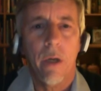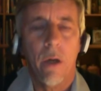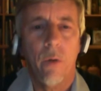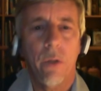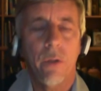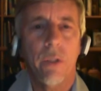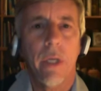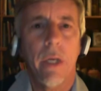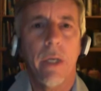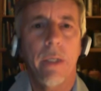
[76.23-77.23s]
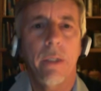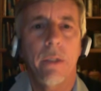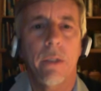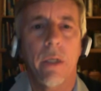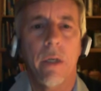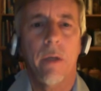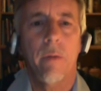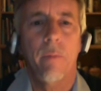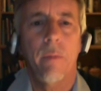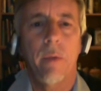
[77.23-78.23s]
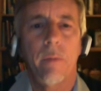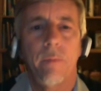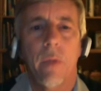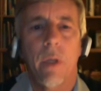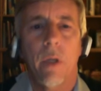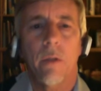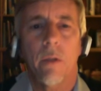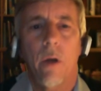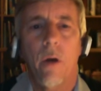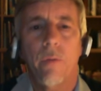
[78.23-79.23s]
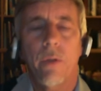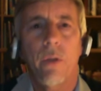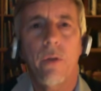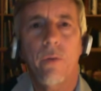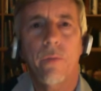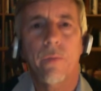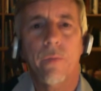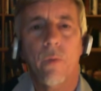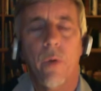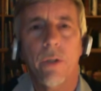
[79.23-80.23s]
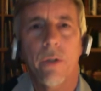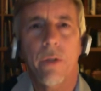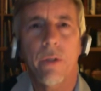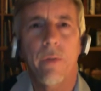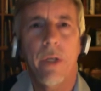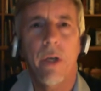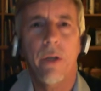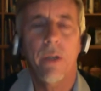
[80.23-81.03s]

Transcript: I want to say is after you've watched this video,